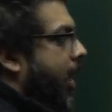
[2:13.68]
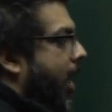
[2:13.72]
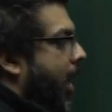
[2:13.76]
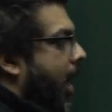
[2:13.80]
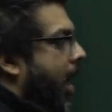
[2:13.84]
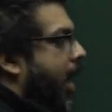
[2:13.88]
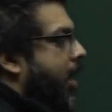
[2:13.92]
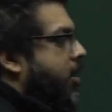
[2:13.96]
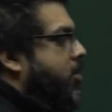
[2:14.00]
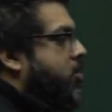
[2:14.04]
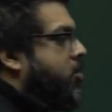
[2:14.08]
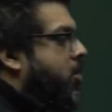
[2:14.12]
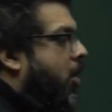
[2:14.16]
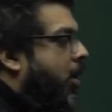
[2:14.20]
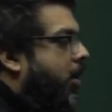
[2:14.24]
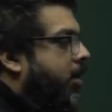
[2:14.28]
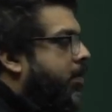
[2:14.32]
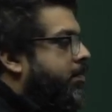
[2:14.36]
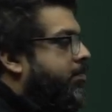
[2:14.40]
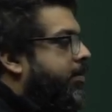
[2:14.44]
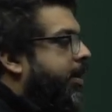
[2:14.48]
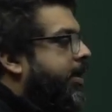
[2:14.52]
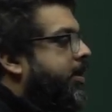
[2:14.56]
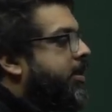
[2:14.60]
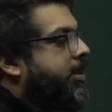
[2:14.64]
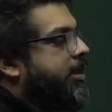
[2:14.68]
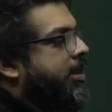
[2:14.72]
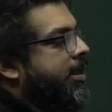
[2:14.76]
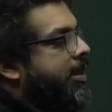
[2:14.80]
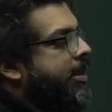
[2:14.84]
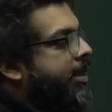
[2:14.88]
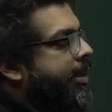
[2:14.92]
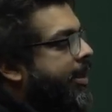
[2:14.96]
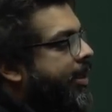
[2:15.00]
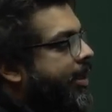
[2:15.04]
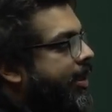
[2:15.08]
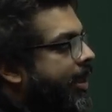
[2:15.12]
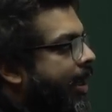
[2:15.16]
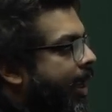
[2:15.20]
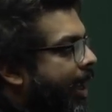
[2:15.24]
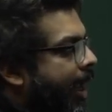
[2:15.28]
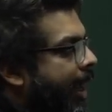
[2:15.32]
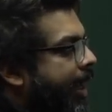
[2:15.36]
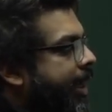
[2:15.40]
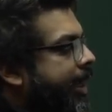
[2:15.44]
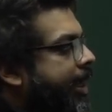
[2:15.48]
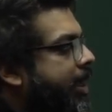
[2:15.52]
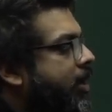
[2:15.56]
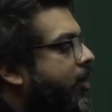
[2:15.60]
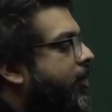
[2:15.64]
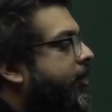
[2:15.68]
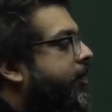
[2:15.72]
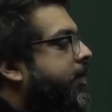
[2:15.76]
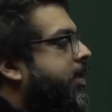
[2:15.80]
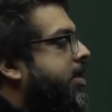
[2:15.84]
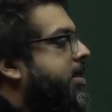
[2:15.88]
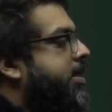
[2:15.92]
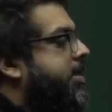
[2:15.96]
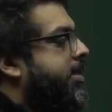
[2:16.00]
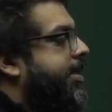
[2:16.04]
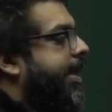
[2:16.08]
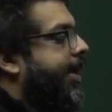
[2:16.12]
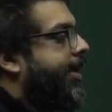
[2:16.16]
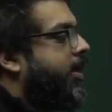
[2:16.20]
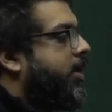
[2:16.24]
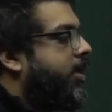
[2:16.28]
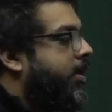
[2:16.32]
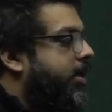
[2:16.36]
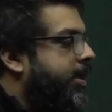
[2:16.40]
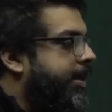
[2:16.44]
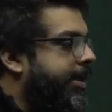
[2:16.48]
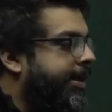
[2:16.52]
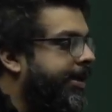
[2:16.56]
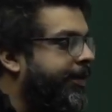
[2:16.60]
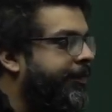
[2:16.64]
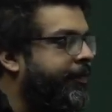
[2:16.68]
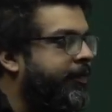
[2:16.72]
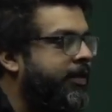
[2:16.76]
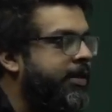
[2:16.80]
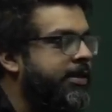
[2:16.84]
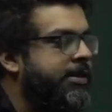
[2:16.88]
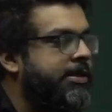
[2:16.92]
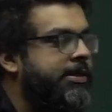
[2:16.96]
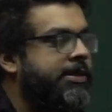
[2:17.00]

are not mentioned in any of the standard reference